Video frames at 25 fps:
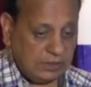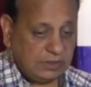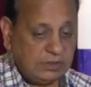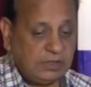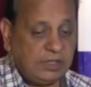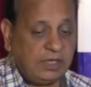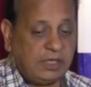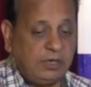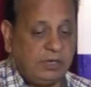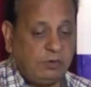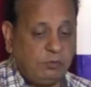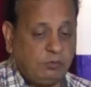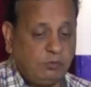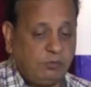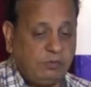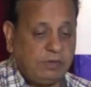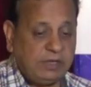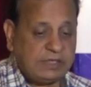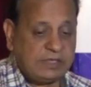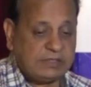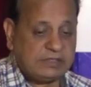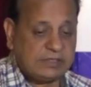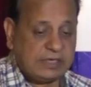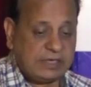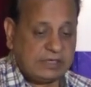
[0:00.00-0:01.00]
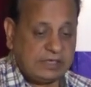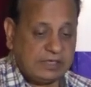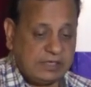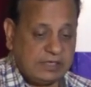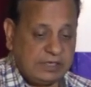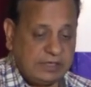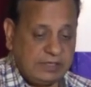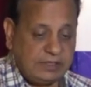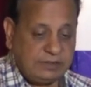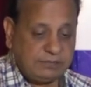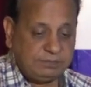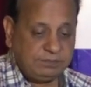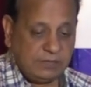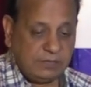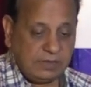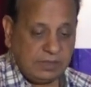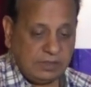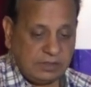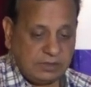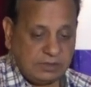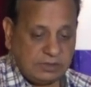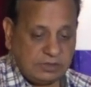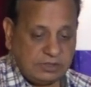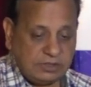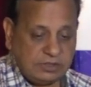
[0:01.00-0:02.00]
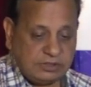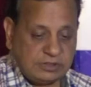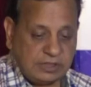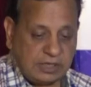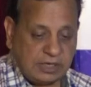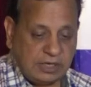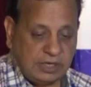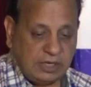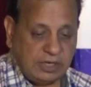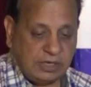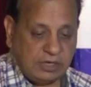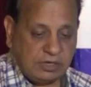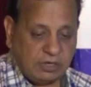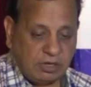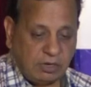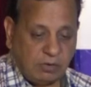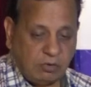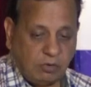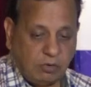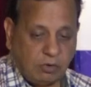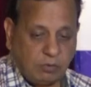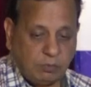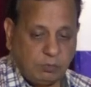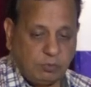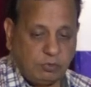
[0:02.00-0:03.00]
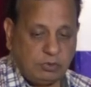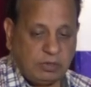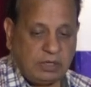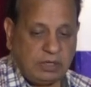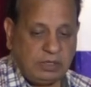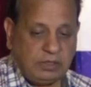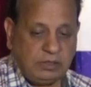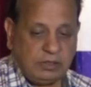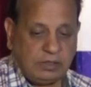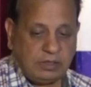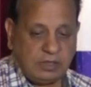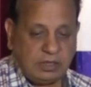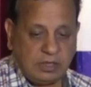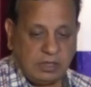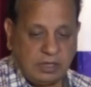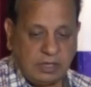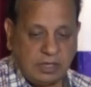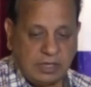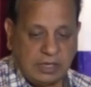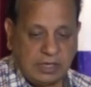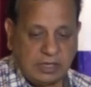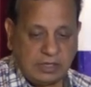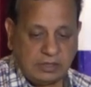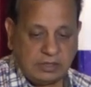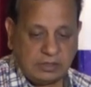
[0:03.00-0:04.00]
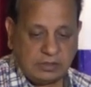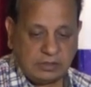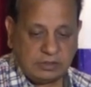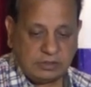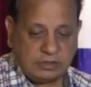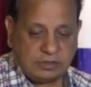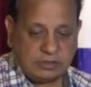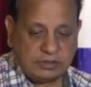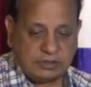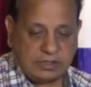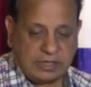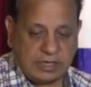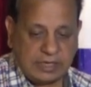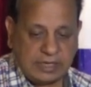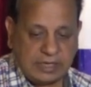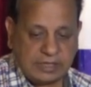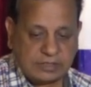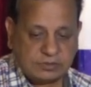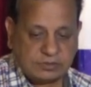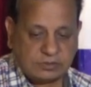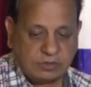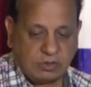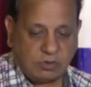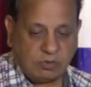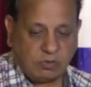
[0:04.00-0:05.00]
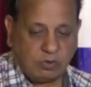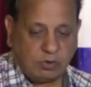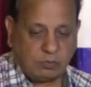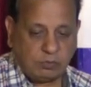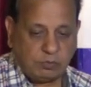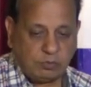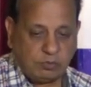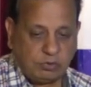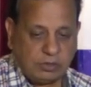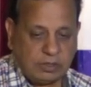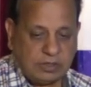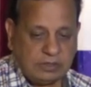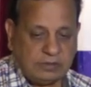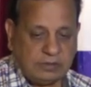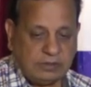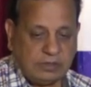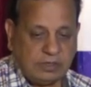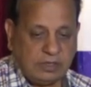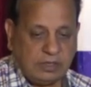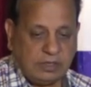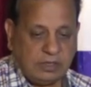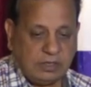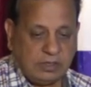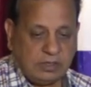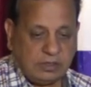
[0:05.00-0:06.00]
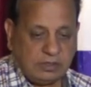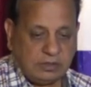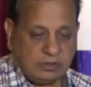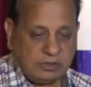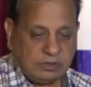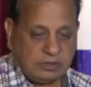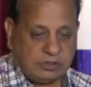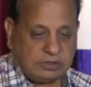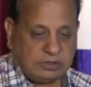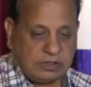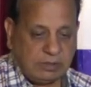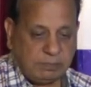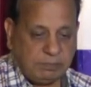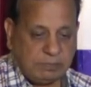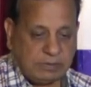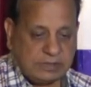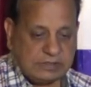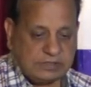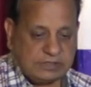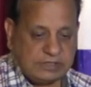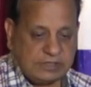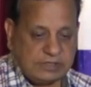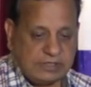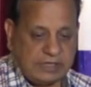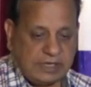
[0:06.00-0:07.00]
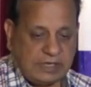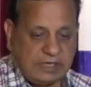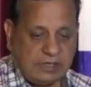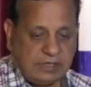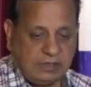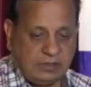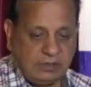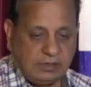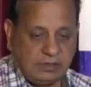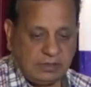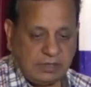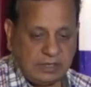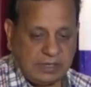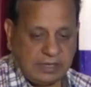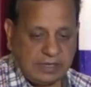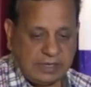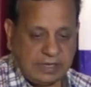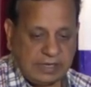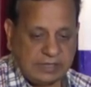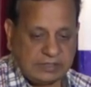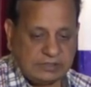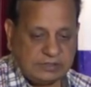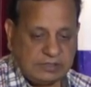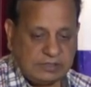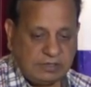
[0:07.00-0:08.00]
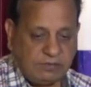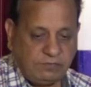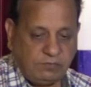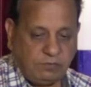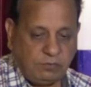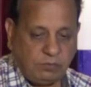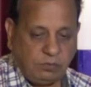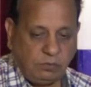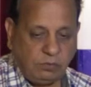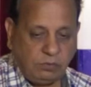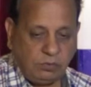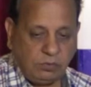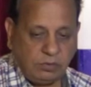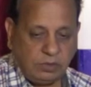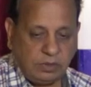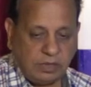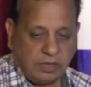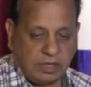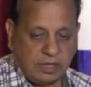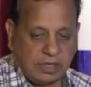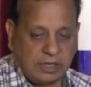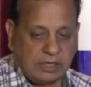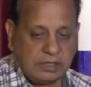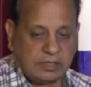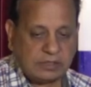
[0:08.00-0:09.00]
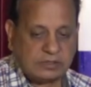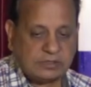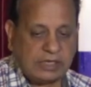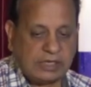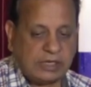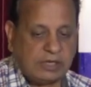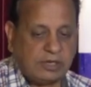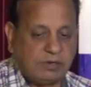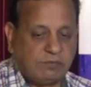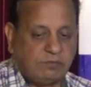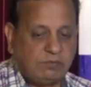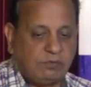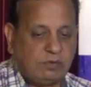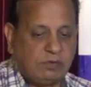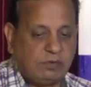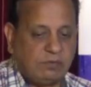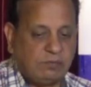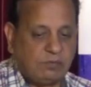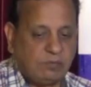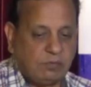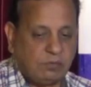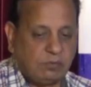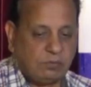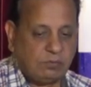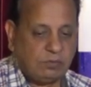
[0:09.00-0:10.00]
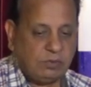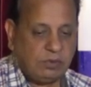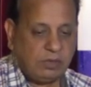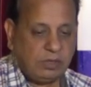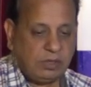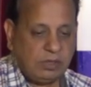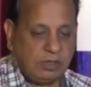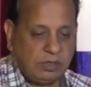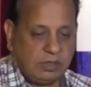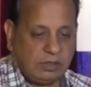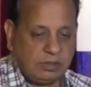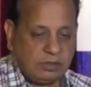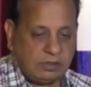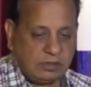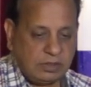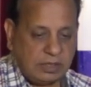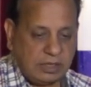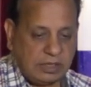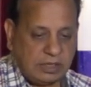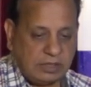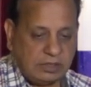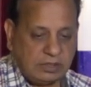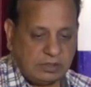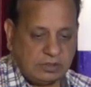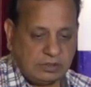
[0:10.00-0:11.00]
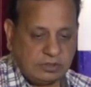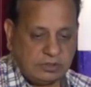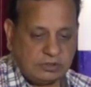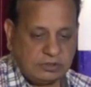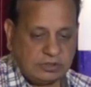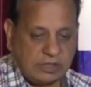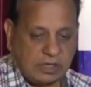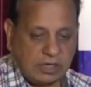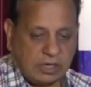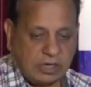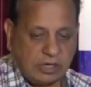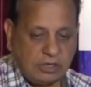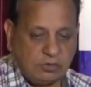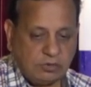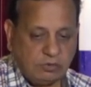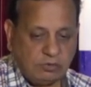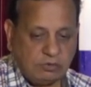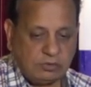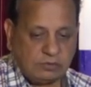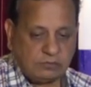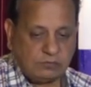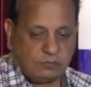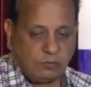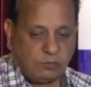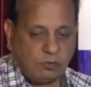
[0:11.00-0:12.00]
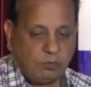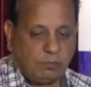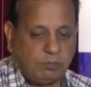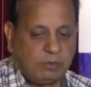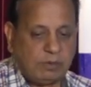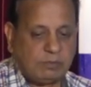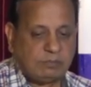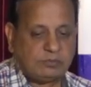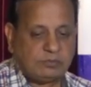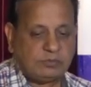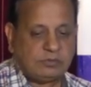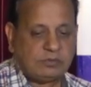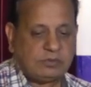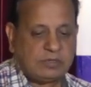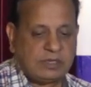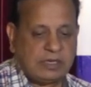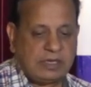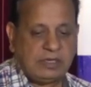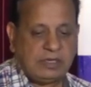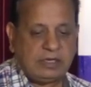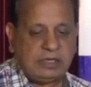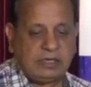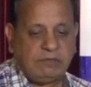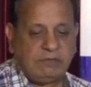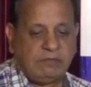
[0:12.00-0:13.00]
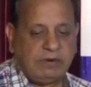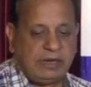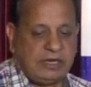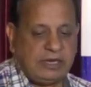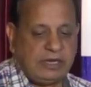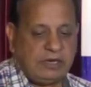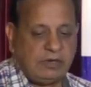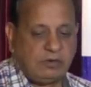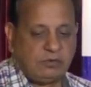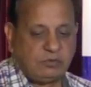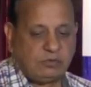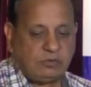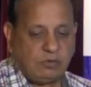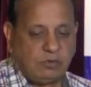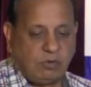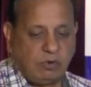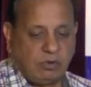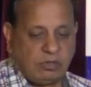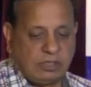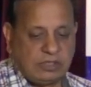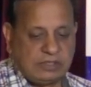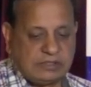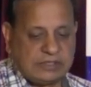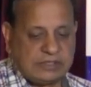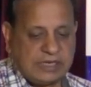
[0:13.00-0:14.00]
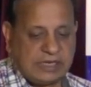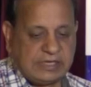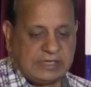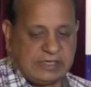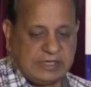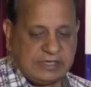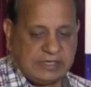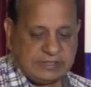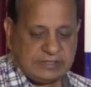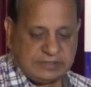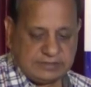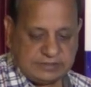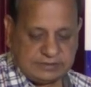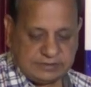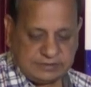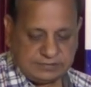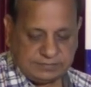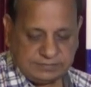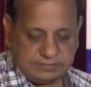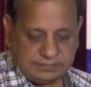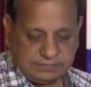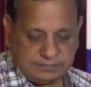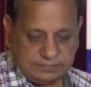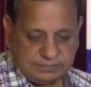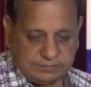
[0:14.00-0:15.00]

They are into various category. These are intracorporeal and these are extracorporeal. These are pulsatile, axial flow, and centrifugal flow. And these are continuous flow pumps divided into all these categories.